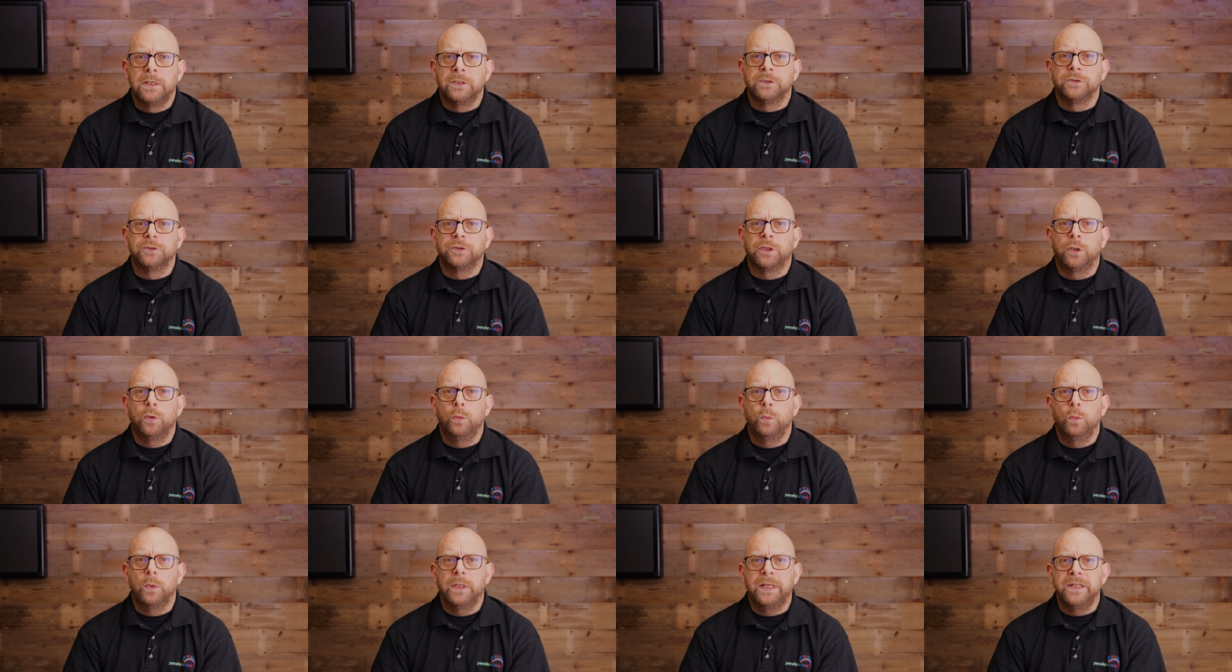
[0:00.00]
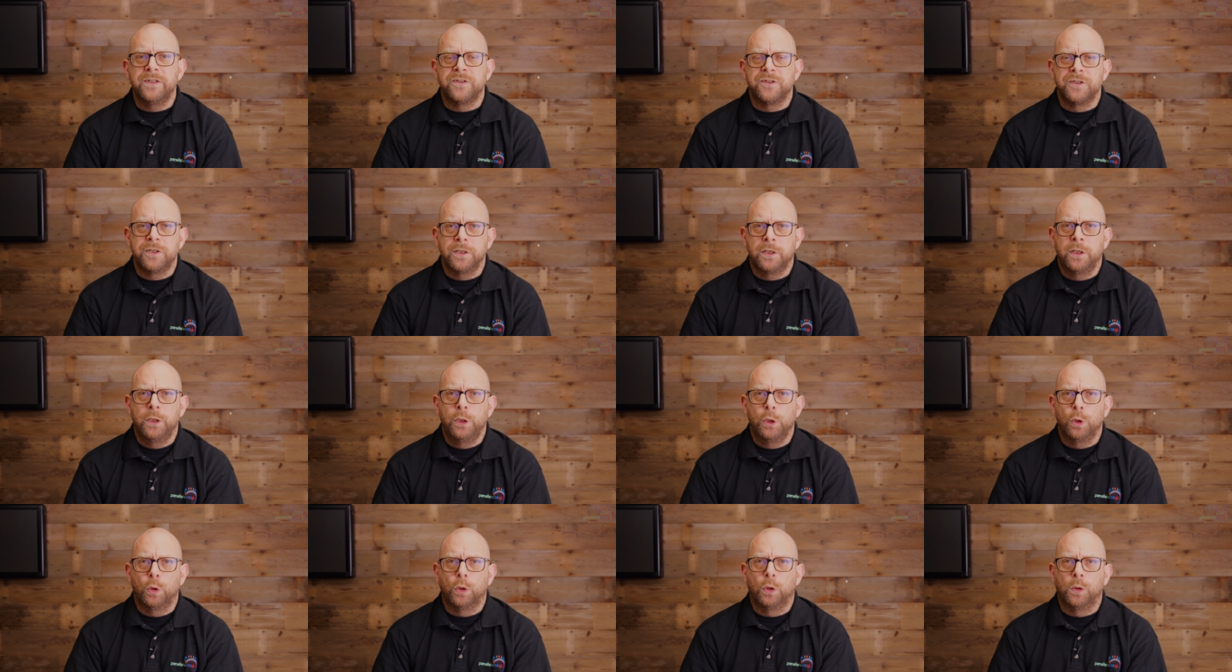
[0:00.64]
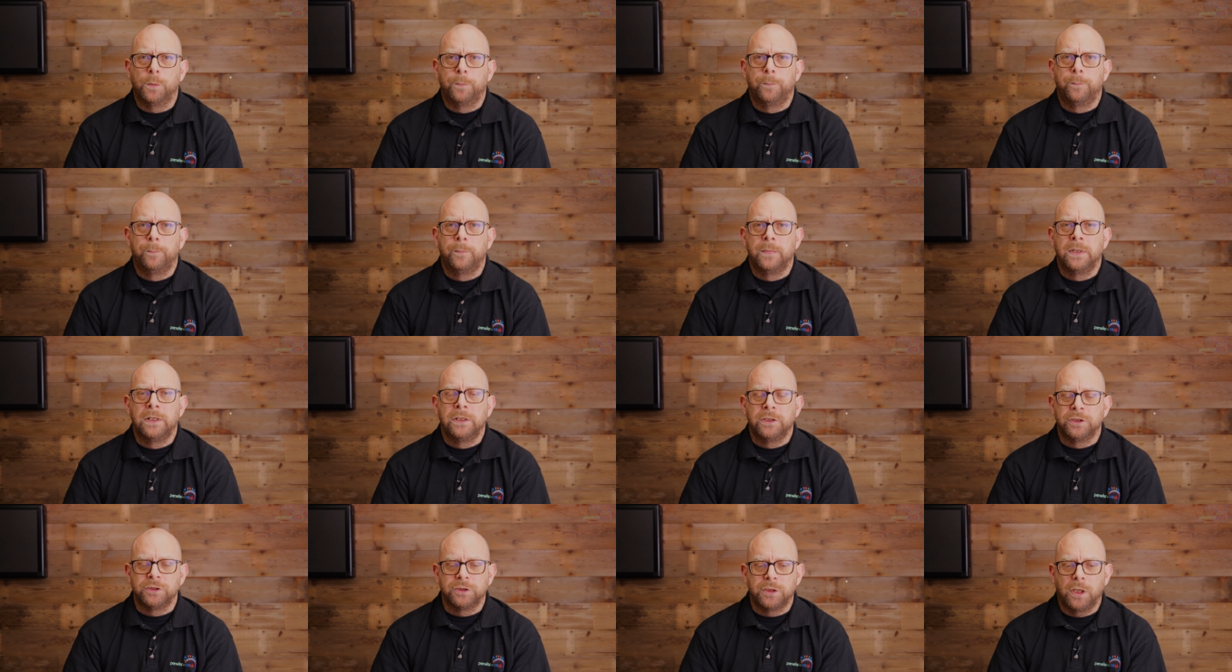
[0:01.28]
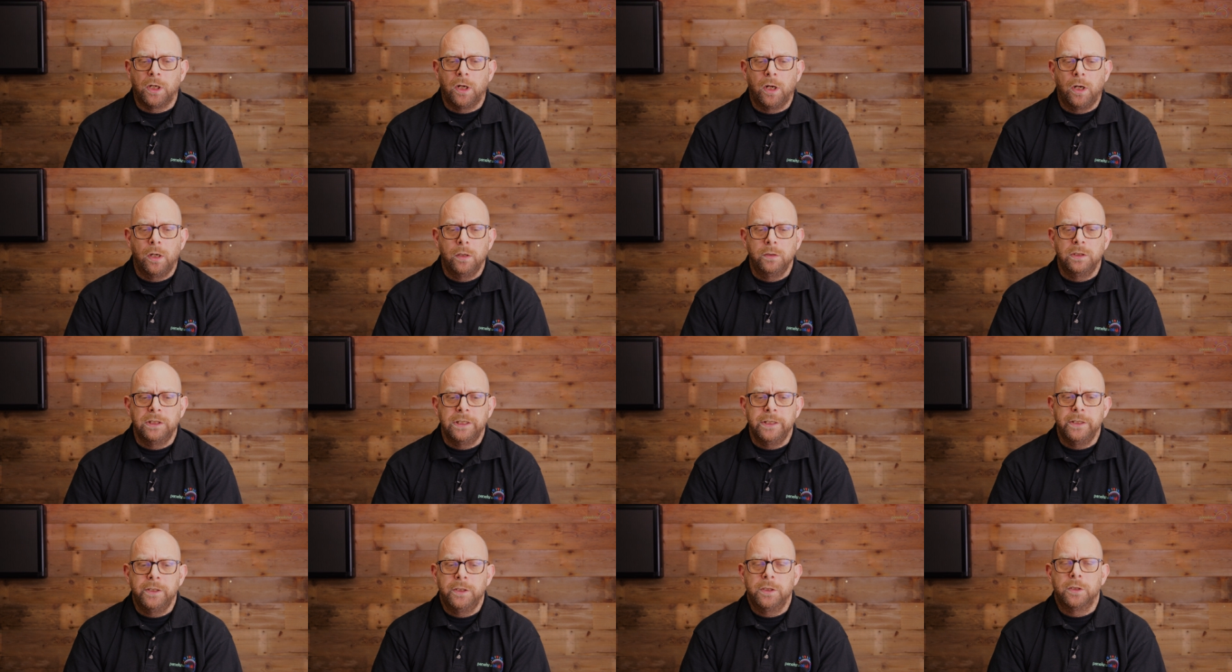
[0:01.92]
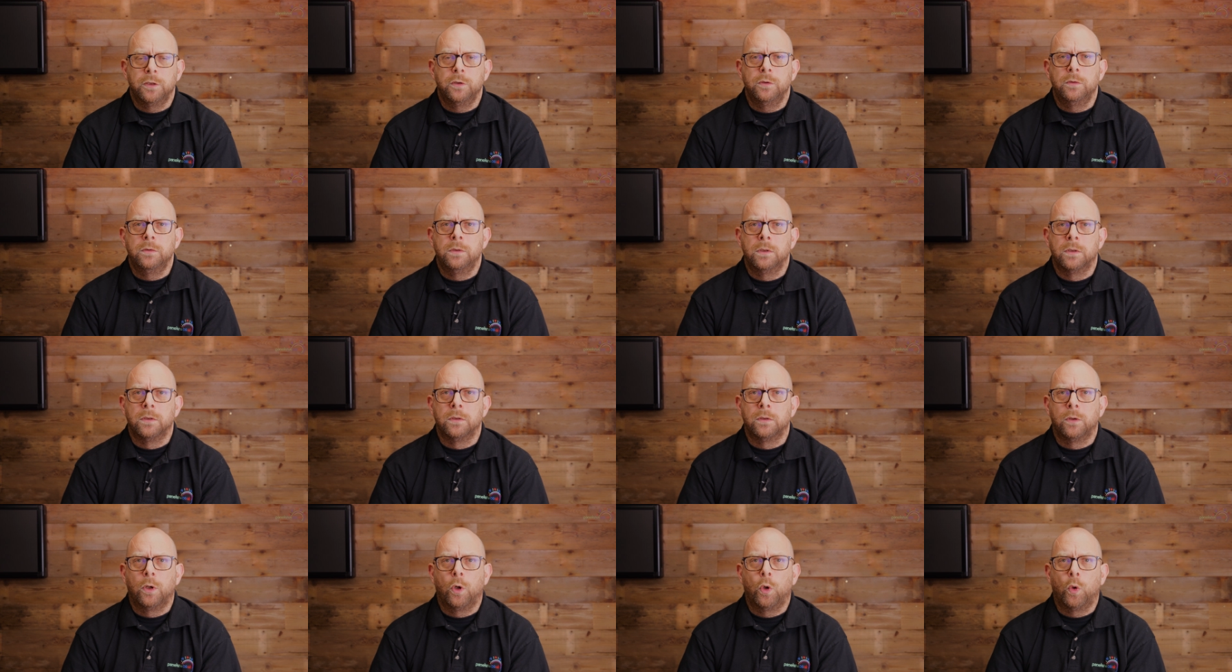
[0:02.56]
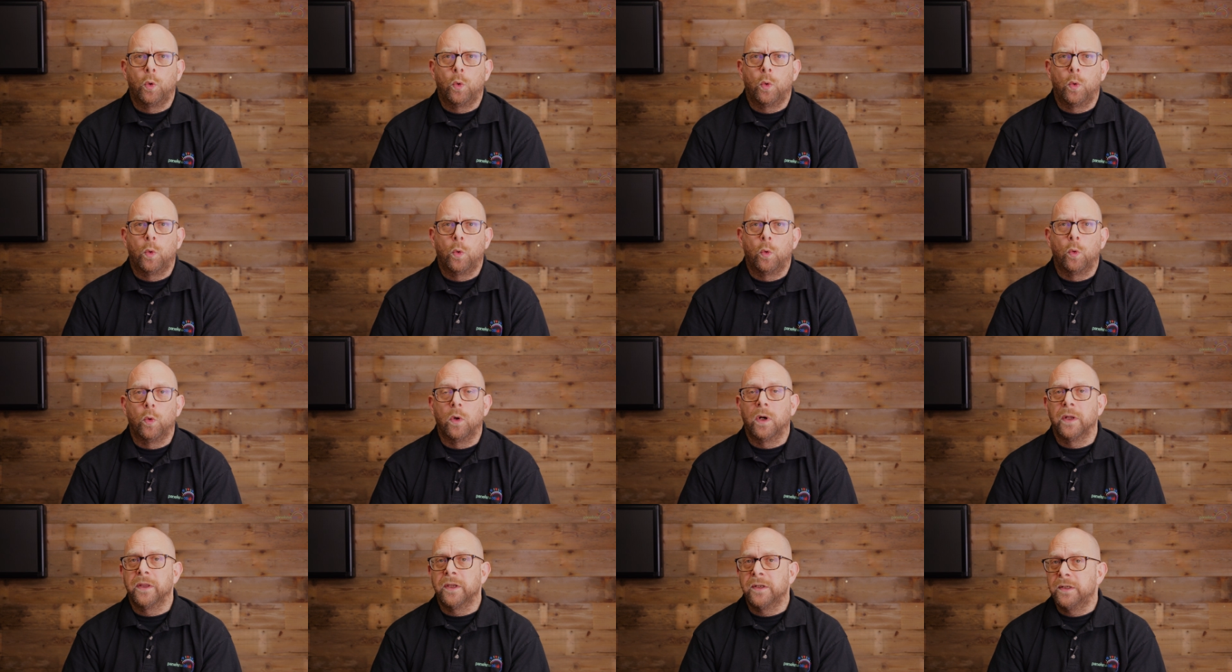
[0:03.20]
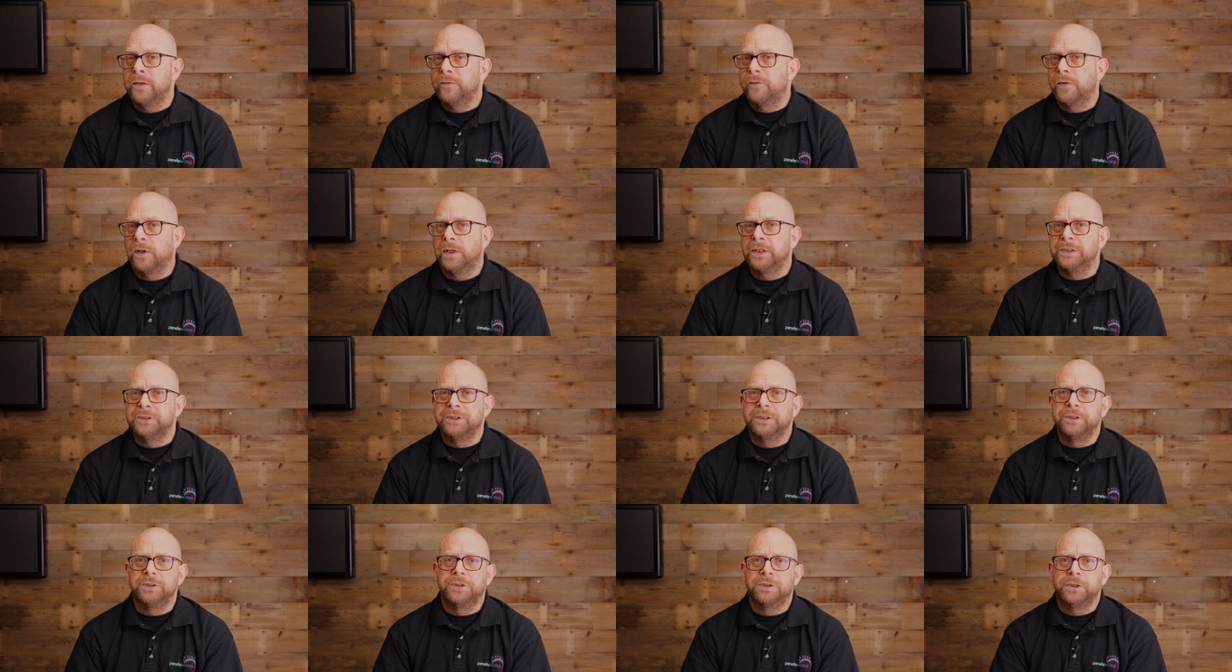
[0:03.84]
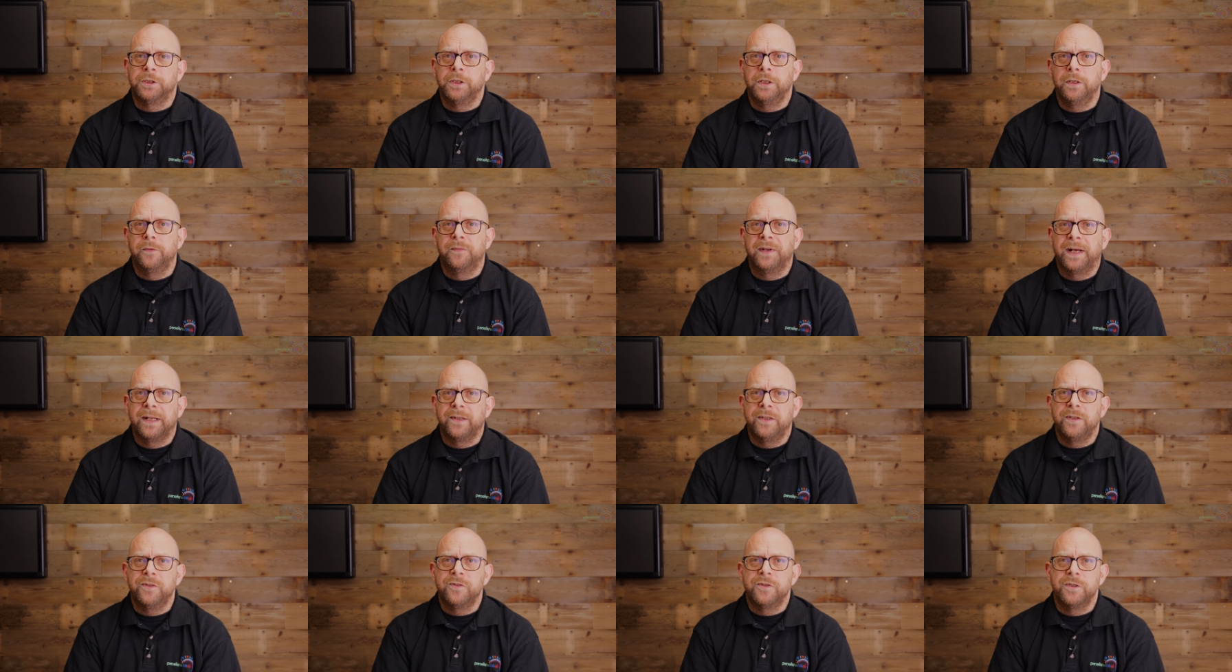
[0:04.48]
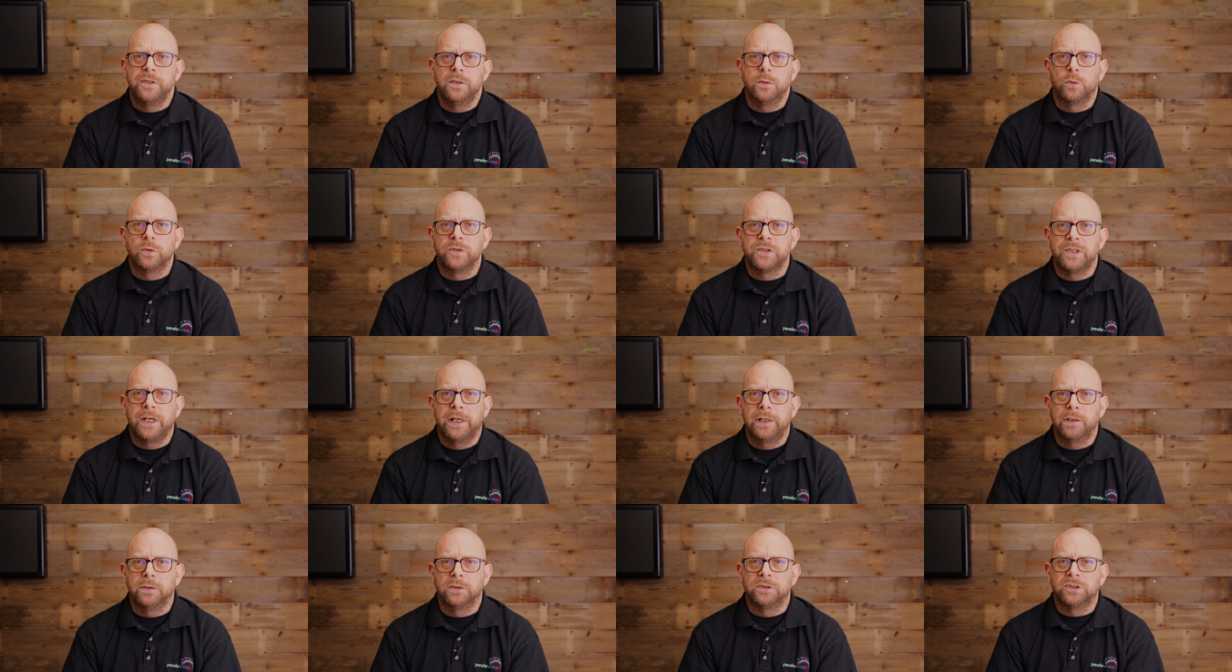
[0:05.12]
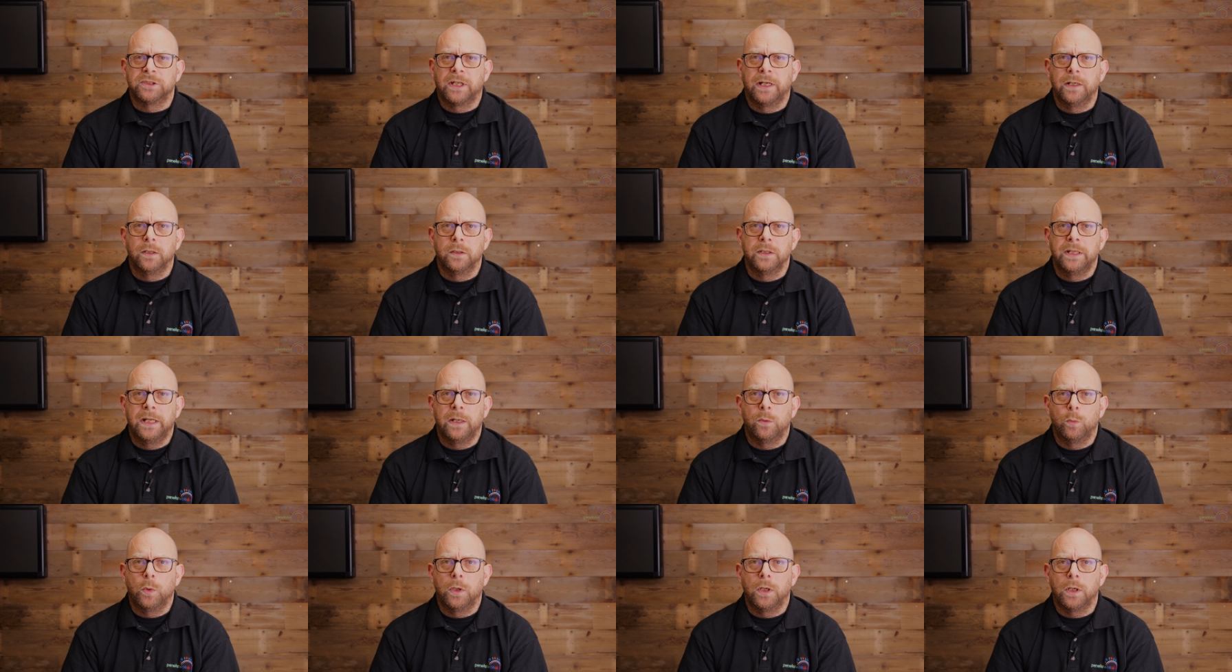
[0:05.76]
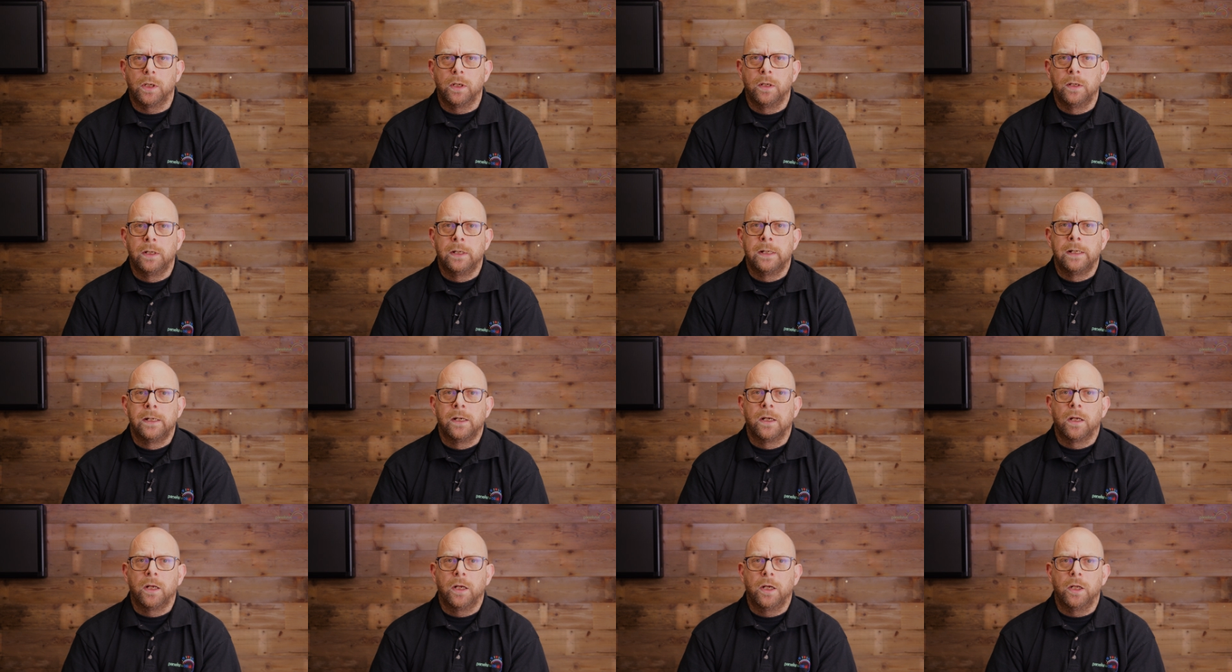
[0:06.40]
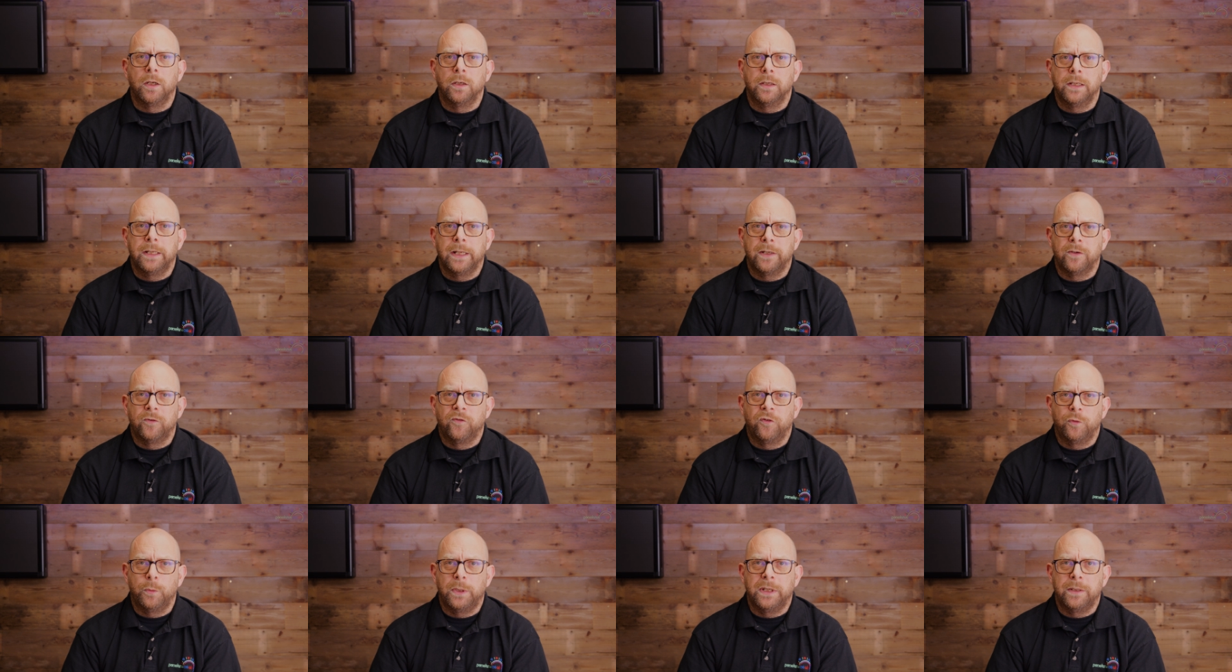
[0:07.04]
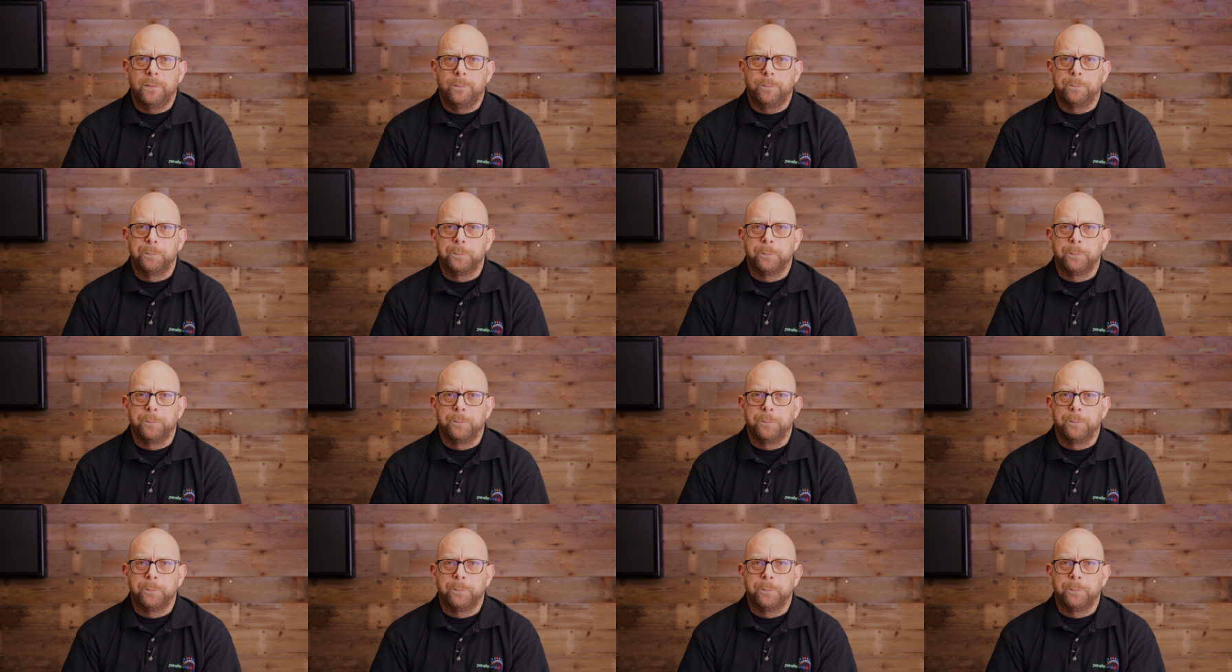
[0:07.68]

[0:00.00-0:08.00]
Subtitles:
So it's secure. So only you or other devices that you've added to your Tailscale network can get to it.